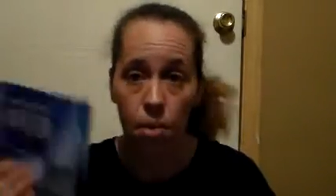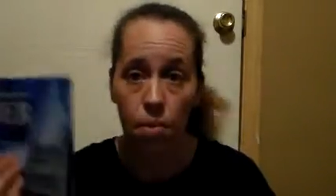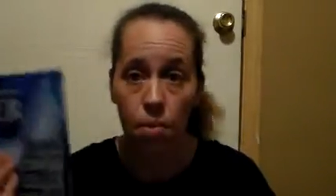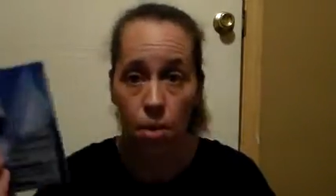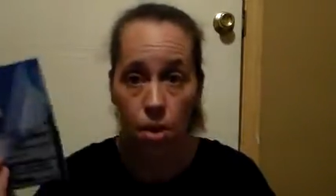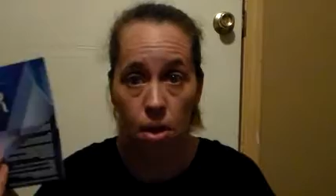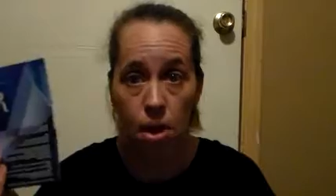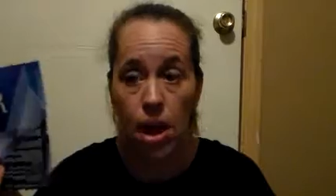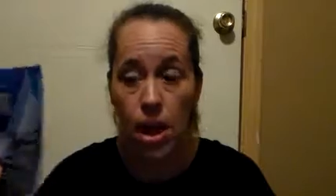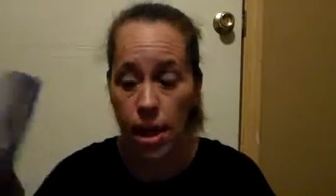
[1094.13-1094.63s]

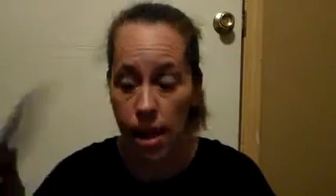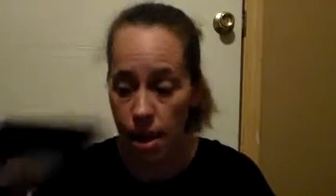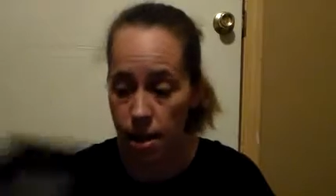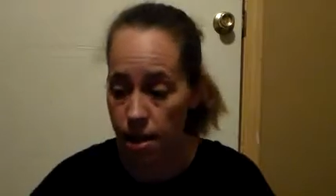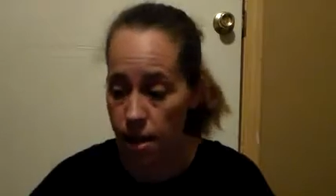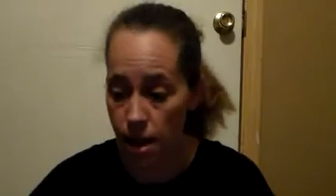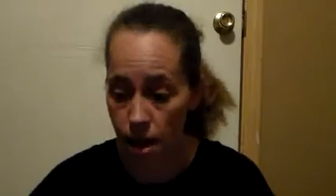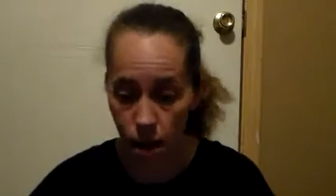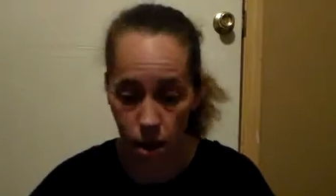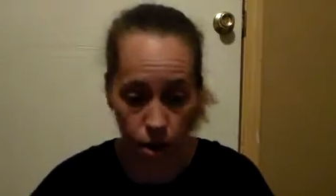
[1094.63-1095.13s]
So you can
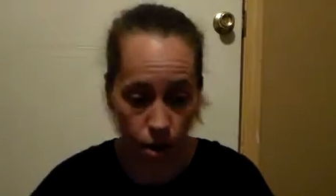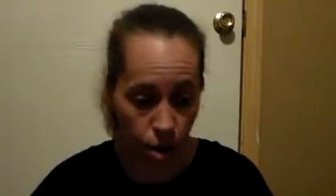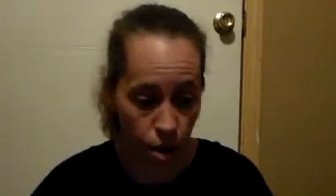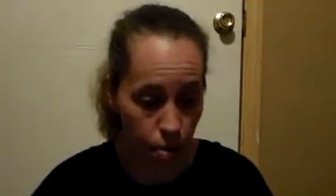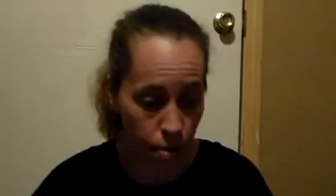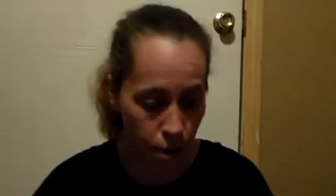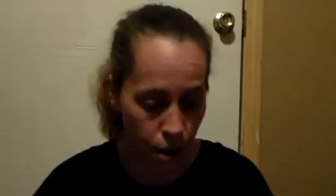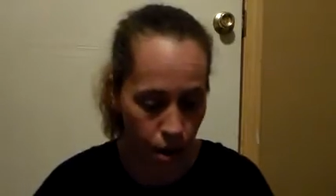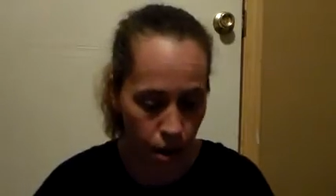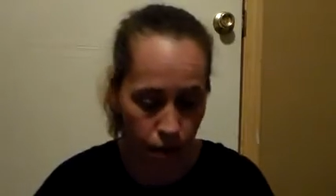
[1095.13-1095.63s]
hit that $10
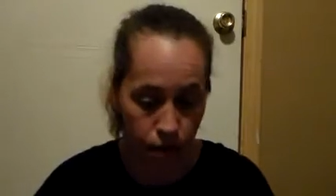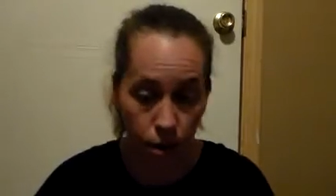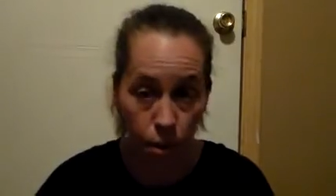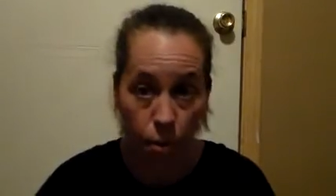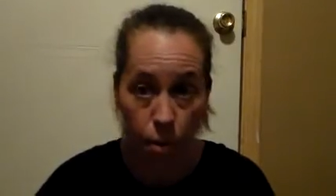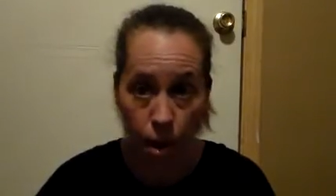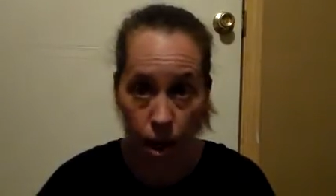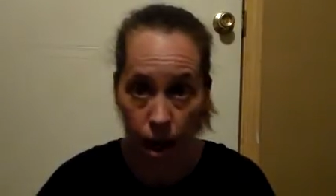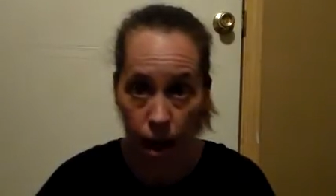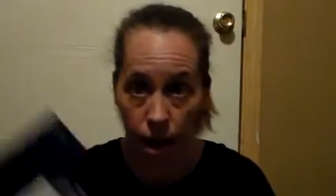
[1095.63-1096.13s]
coupon
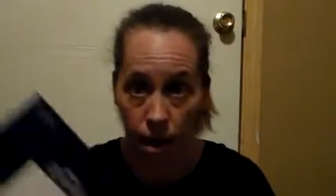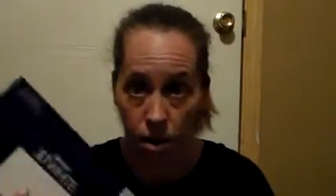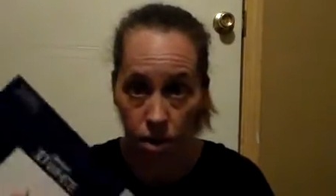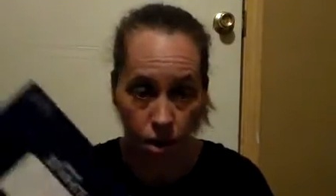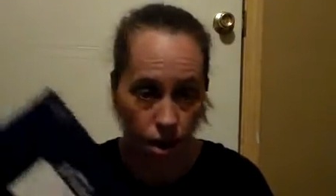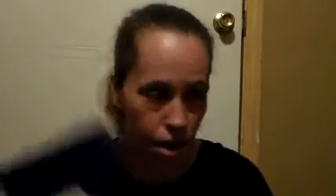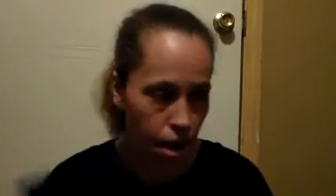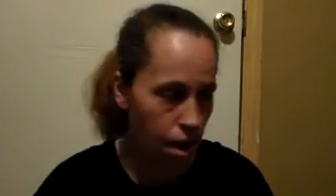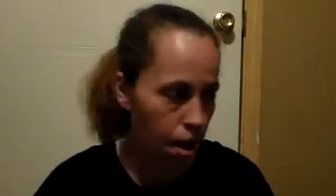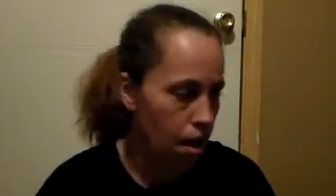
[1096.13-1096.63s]
if you want to
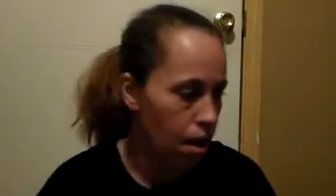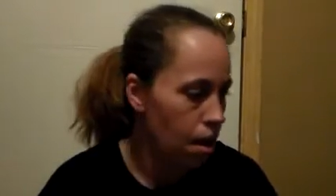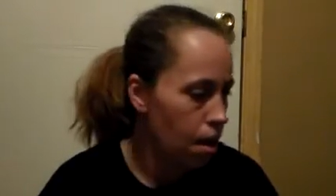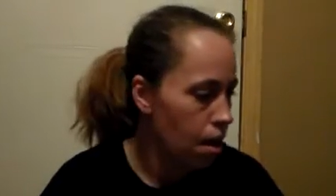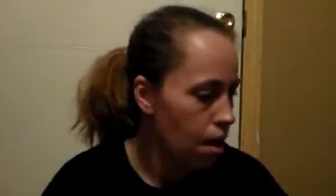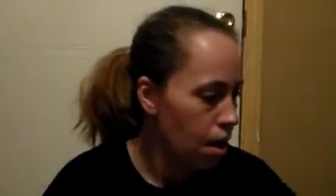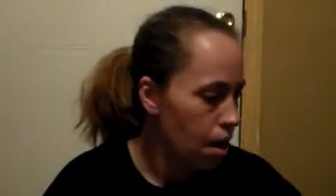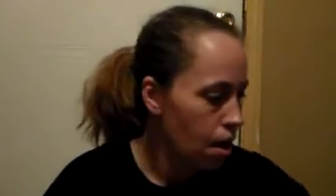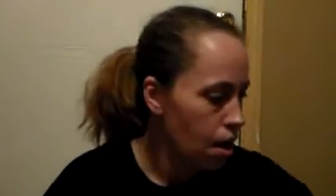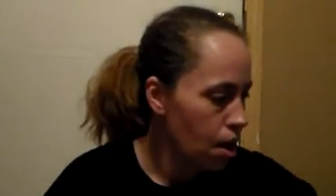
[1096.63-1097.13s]
actually
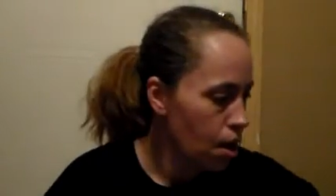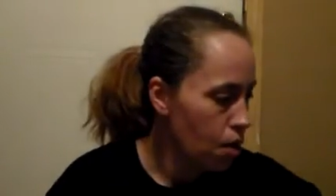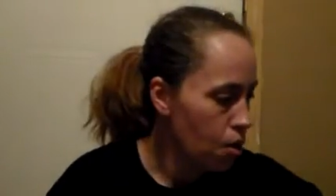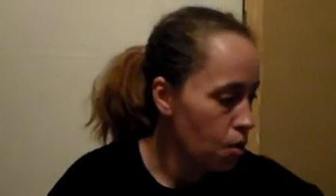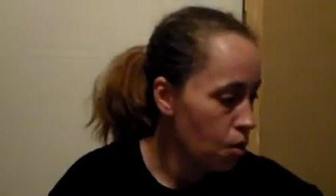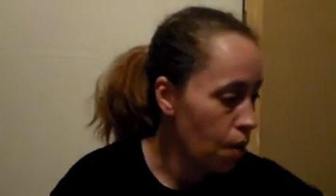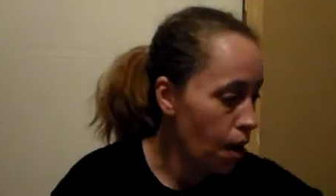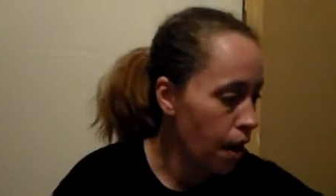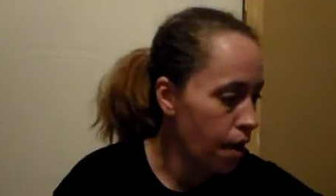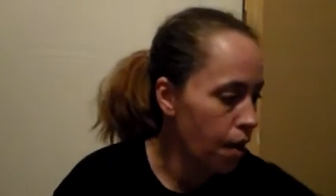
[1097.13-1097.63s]

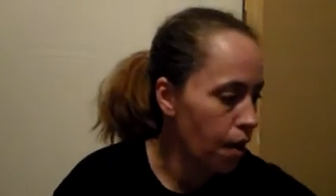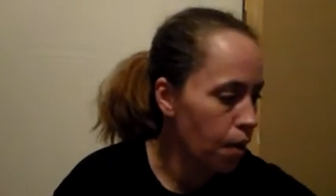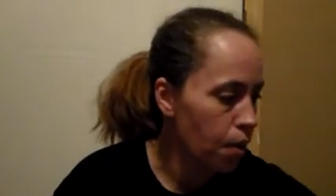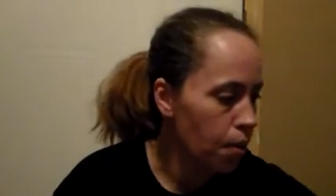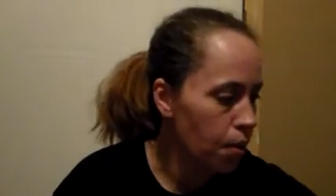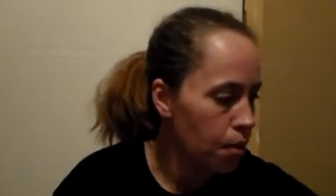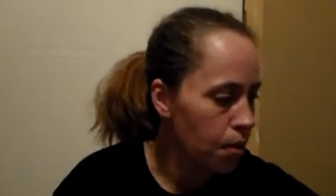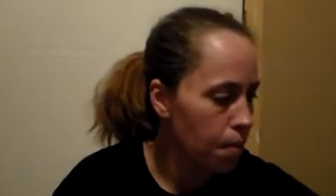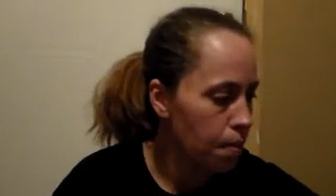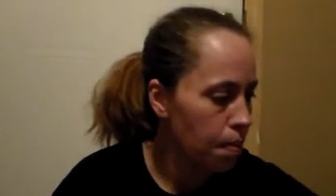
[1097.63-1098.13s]
try
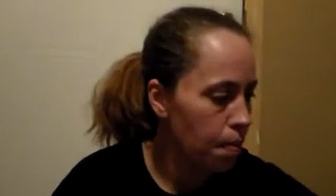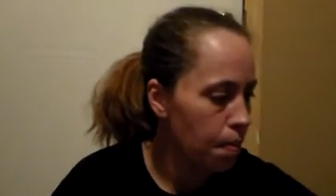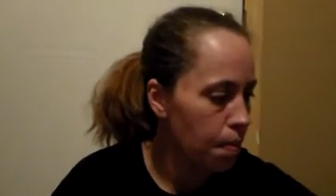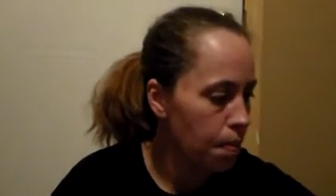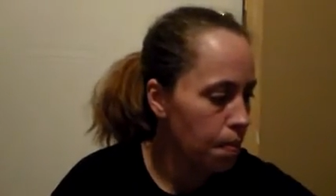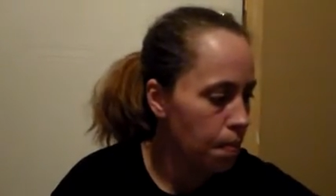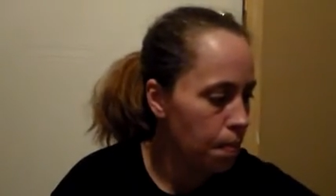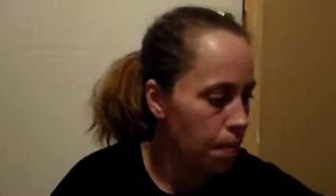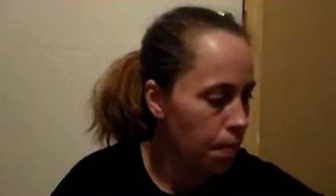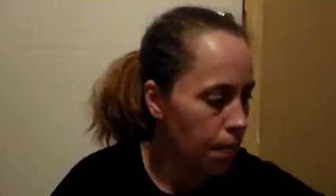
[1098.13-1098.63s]
those
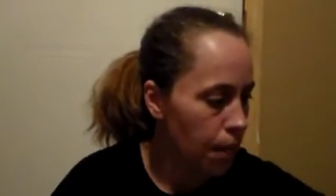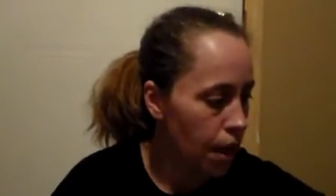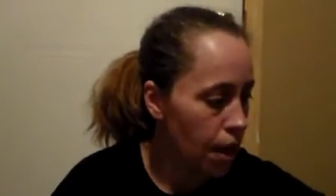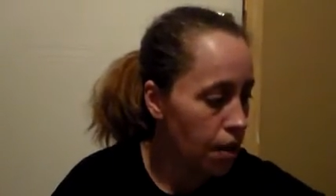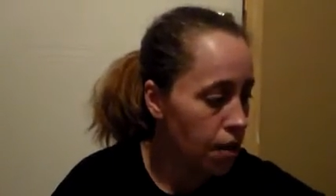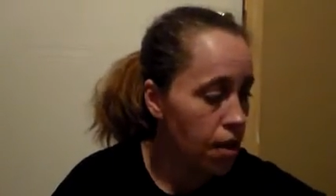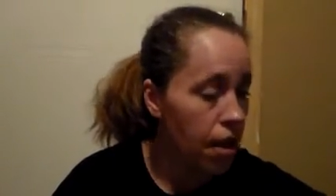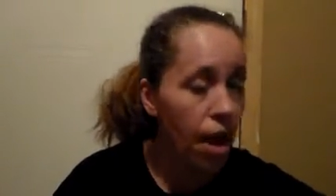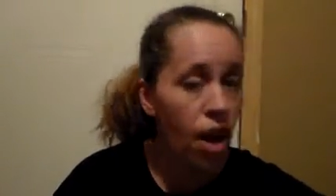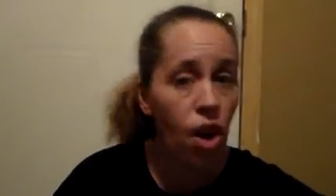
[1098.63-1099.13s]

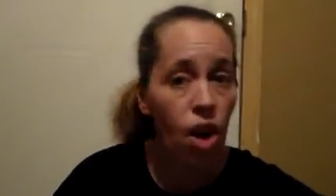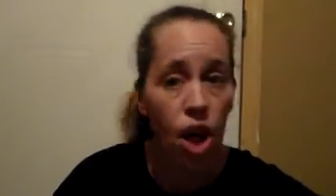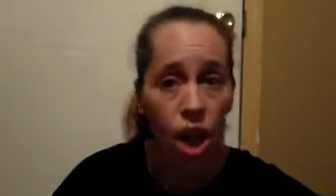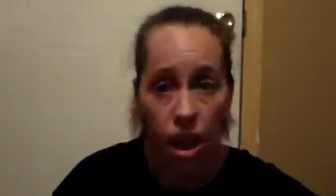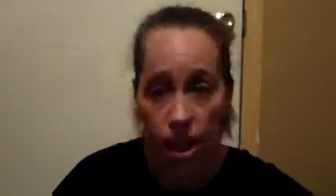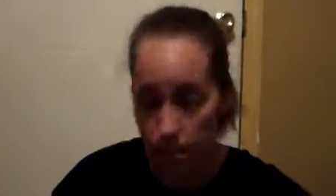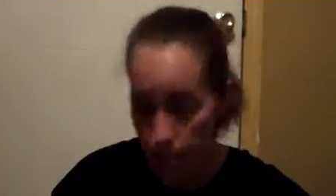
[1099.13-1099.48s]
because they